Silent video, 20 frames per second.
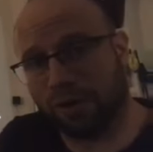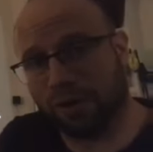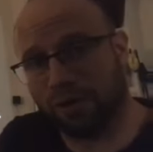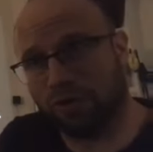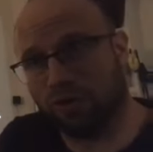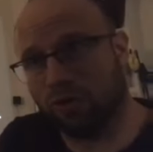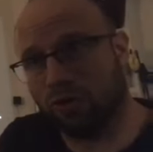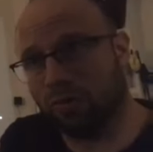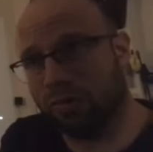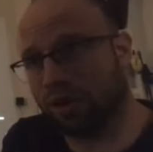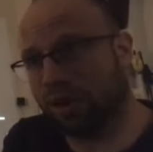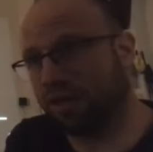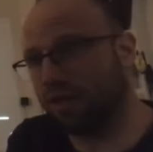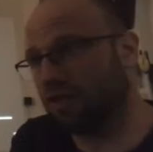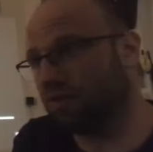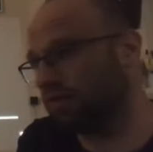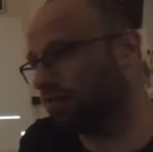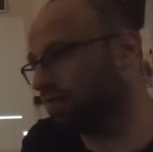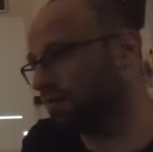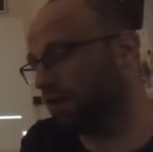Doom, and it
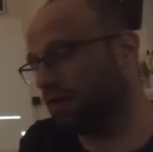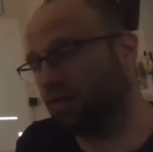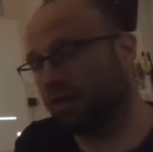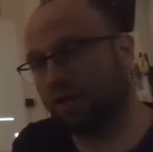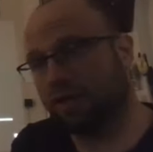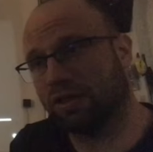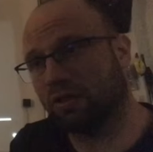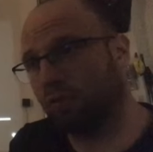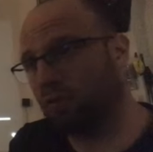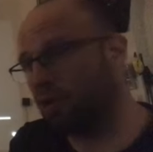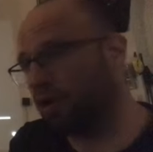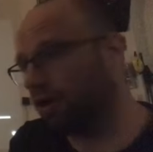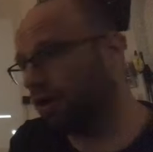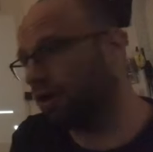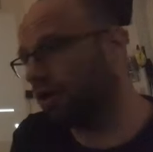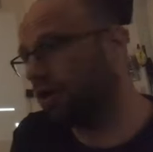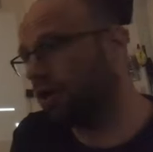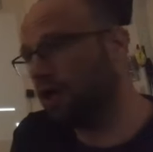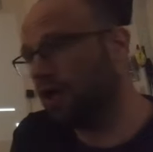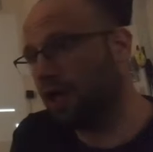doesn't sound like the
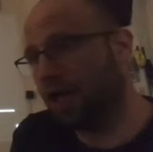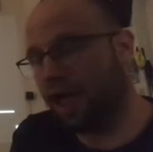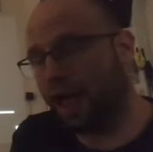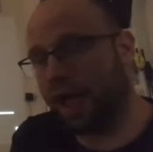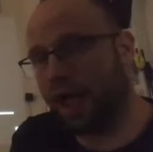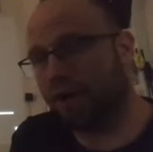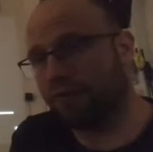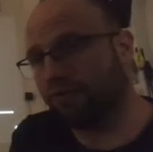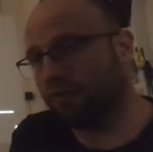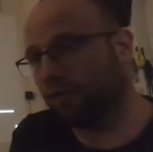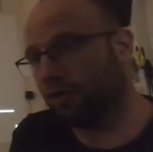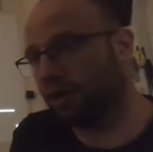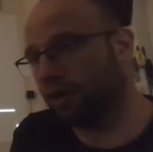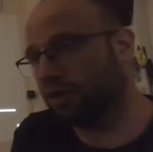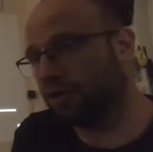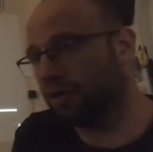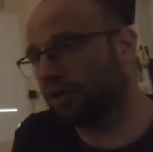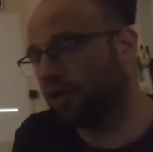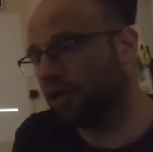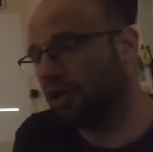one after
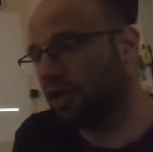it.